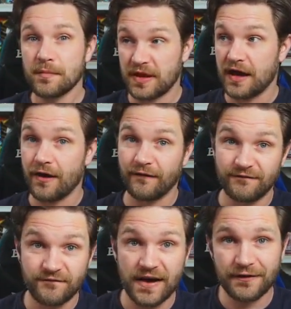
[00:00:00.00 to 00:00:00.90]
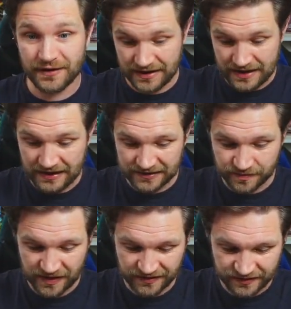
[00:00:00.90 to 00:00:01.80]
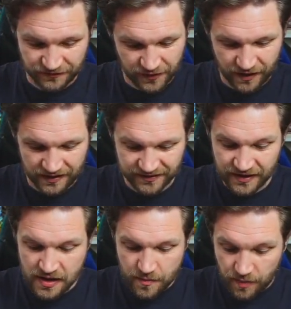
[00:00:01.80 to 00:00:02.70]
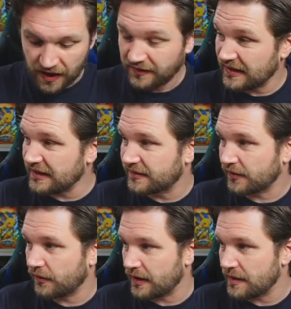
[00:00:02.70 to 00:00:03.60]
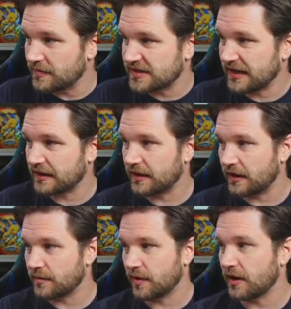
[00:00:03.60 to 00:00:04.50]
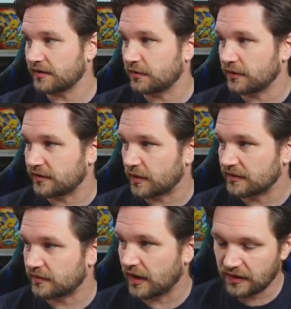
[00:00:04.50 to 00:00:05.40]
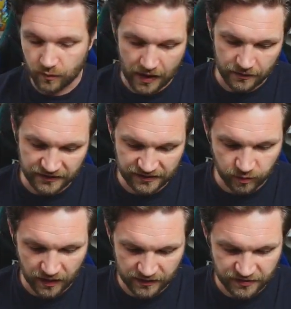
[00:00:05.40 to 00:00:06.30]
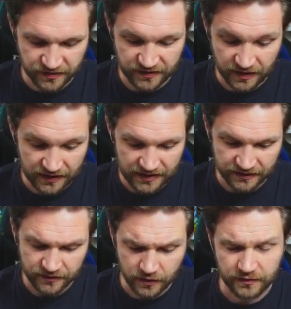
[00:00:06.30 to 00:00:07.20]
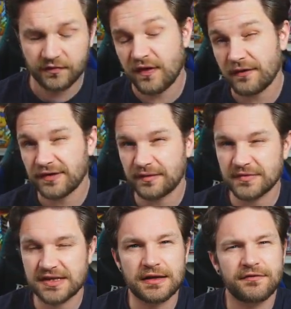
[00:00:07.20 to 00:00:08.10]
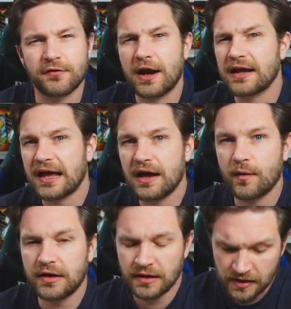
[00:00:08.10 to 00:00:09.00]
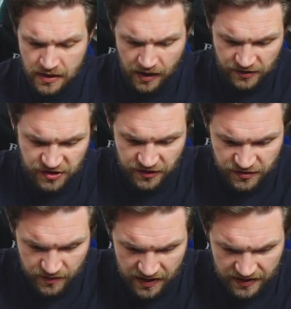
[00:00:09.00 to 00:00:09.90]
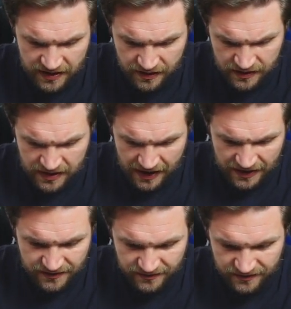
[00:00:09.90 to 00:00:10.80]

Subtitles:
They are very expensive, guys. But these two in particular, the Blastoise ones, like, wow, this one just like this looks very similar to the Feraligatr one I showed you earlier. And